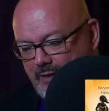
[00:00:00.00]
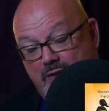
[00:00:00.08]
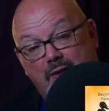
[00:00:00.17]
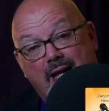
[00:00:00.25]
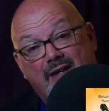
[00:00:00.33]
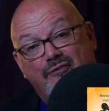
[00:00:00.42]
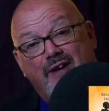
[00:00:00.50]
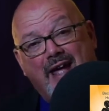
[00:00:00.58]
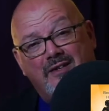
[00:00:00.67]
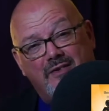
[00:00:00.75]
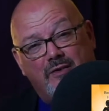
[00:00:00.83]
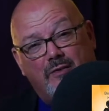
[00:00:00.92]
So he had a
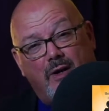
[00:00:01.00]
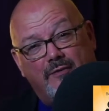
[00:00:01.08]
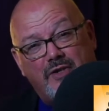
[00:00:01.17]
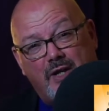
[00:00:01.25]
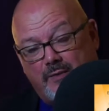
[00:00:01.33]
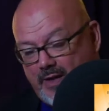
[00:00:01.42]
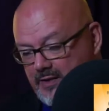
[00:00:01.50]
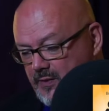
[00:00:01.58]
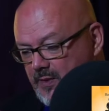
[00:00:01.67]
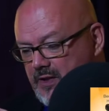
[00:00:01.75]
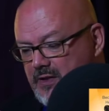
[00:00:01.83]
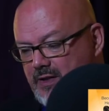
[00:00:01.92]
Van de Graaff generator,
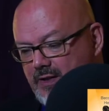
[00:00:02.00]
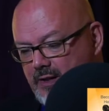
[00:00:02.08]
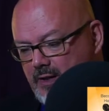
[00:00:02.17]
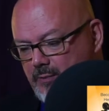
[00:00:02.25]
which is a